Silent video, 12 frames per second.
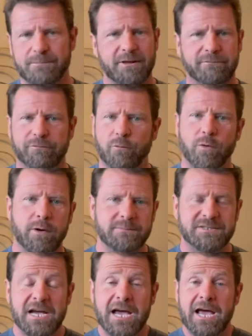of the
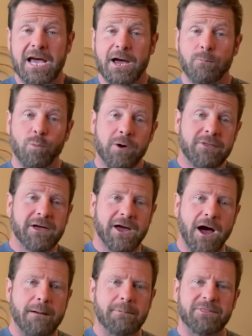forums. And one of the
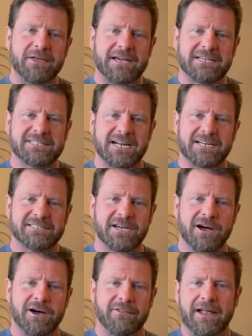common things that I
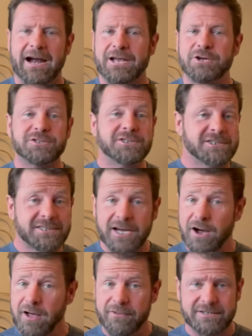saw that I used to see
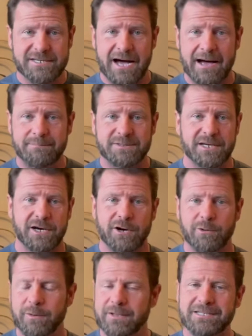all the time,
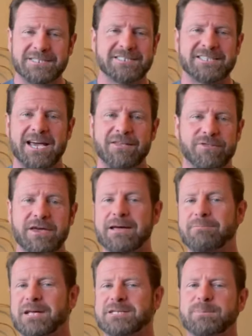so this is a
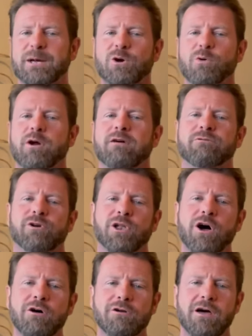theme that's been going on for a
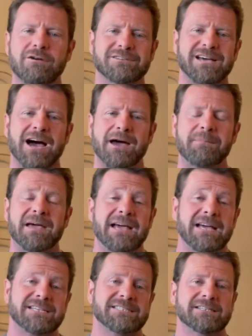long, long time,
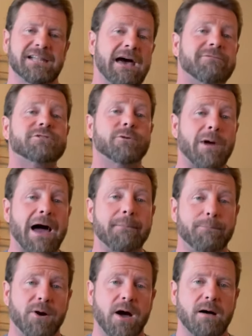is left to
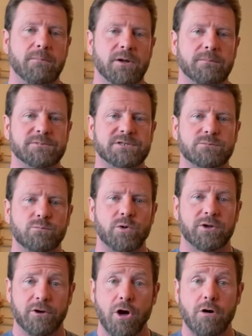right problems
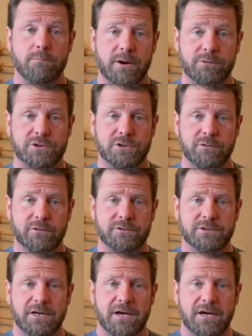with longbow shooters.